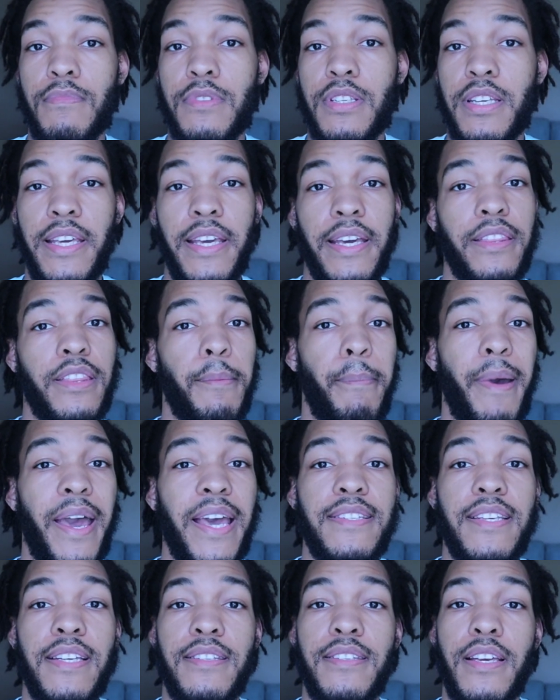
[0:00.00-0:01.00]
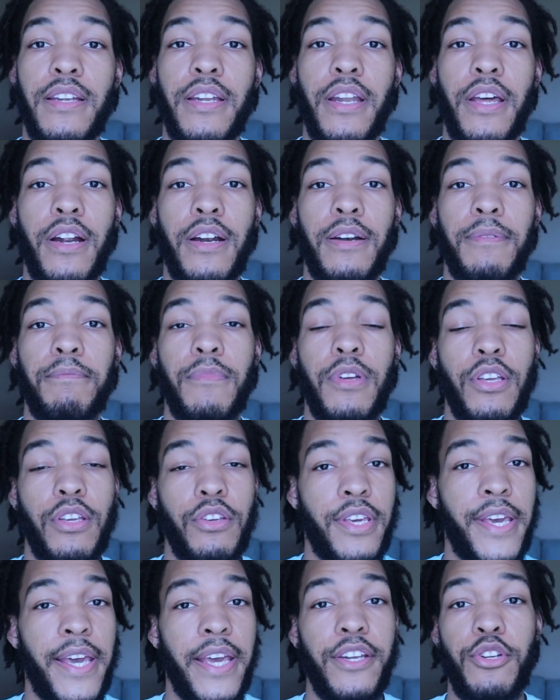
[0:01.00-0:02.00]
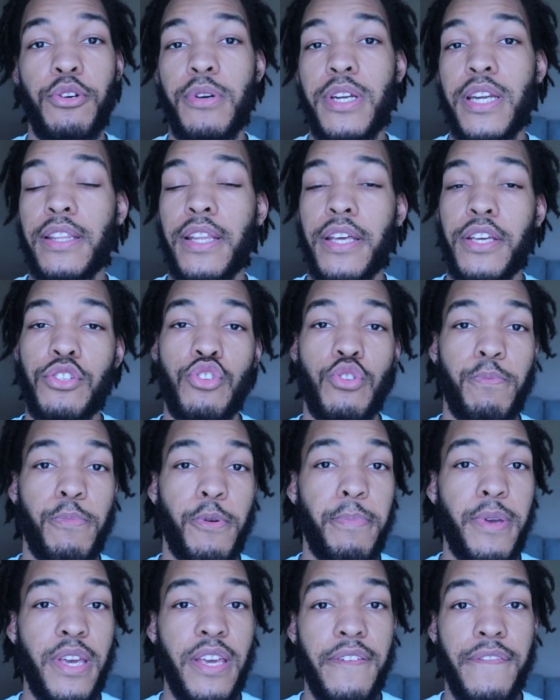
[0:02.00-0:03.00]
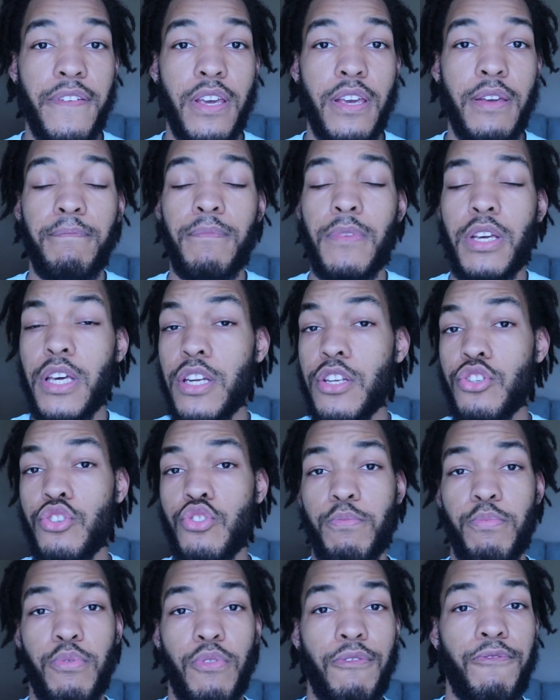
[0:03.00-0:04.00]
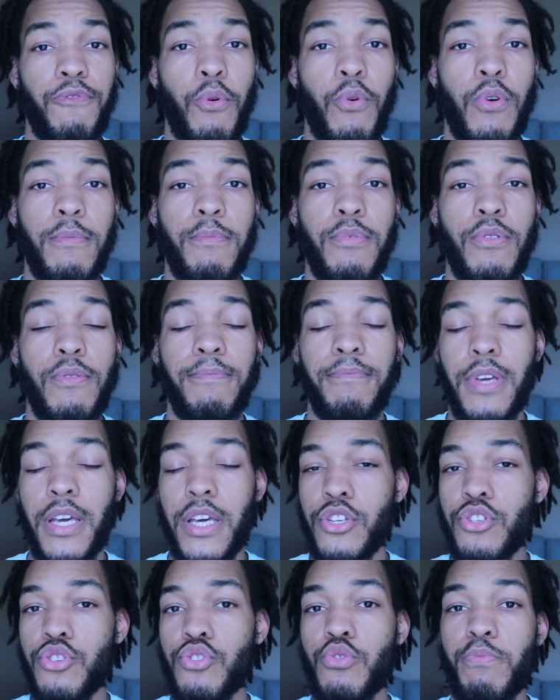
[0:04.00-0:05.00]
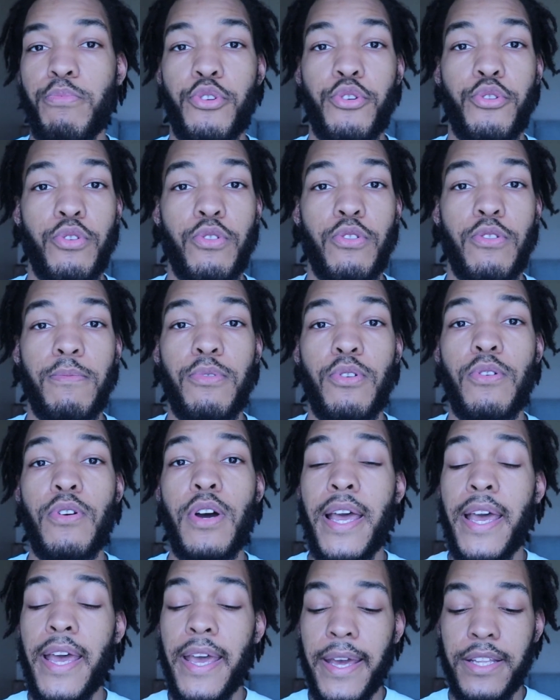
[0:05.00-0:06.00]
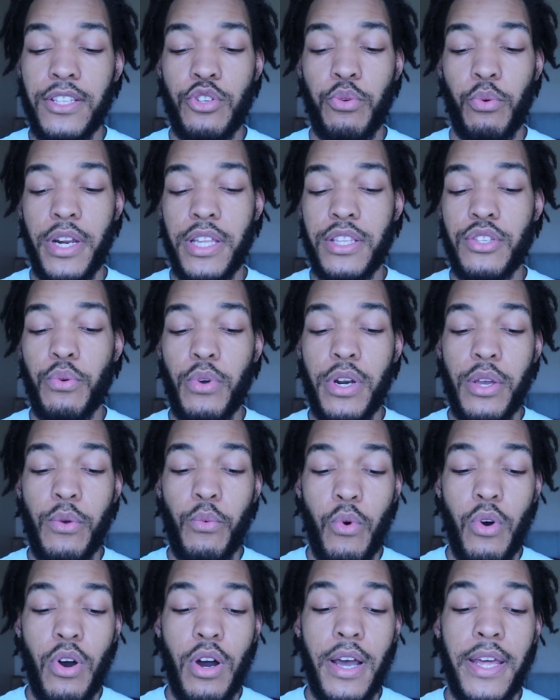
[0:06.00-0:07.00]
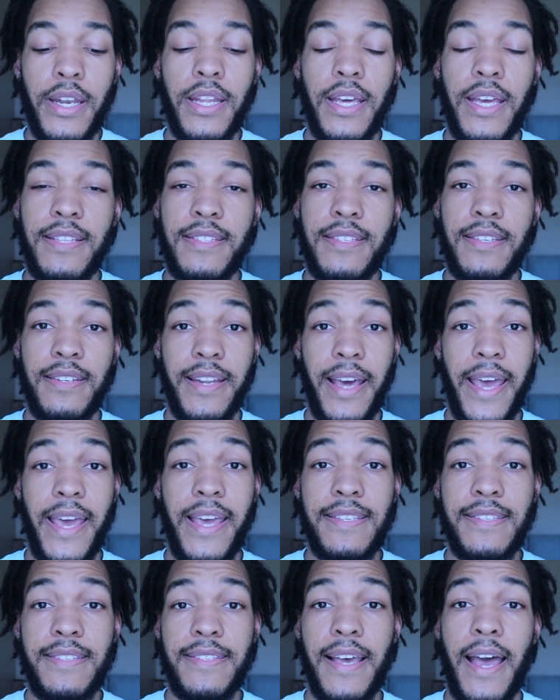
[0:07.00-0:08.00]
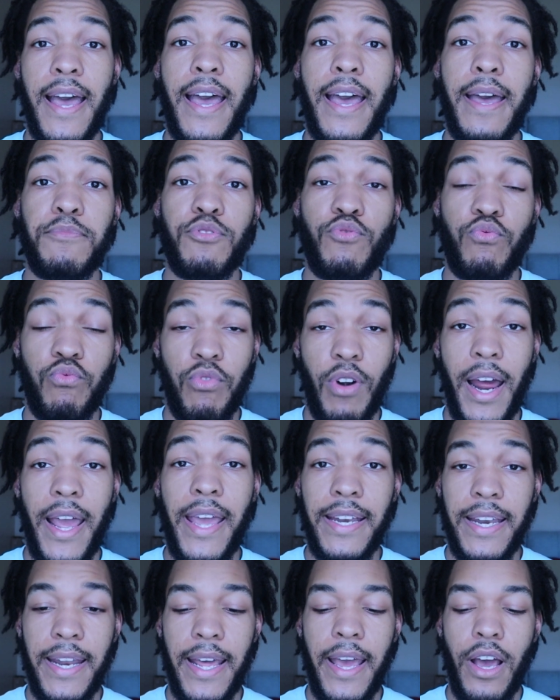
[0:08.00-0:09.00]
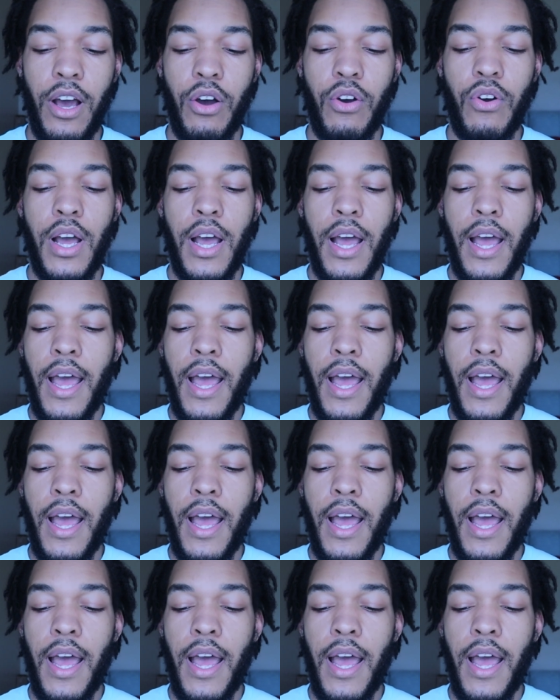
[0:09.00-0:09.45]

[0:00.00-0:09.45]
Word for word: to get the basics in there. You can't do anything super beefy. It is super affordable. It is super durable. In 2021, in today's times, right now,